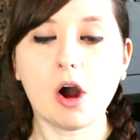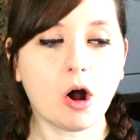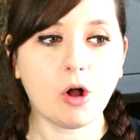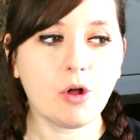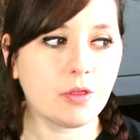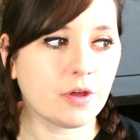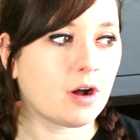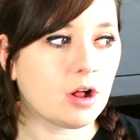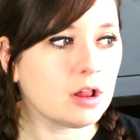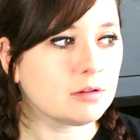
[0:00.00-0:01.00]
All, the,
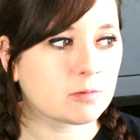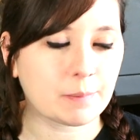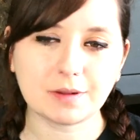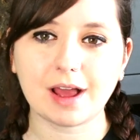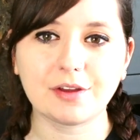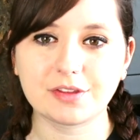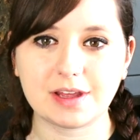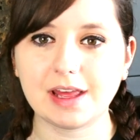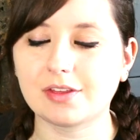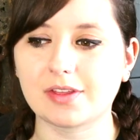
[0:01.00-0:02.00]
all reptiles
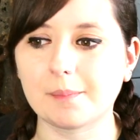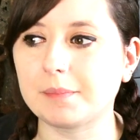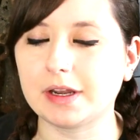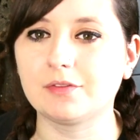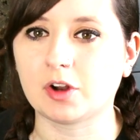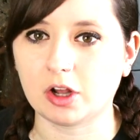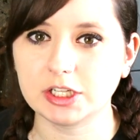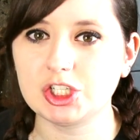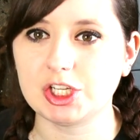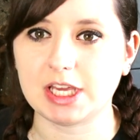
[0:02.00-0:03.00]
take some bit of
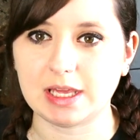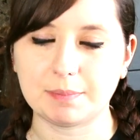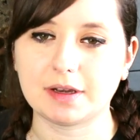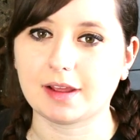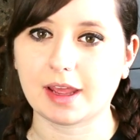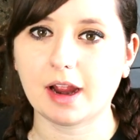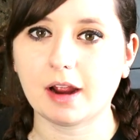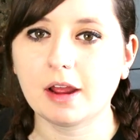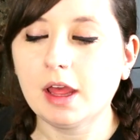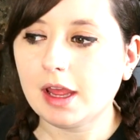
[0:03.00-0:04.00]
knowledge to keep and to
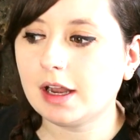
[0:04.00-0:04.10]
care,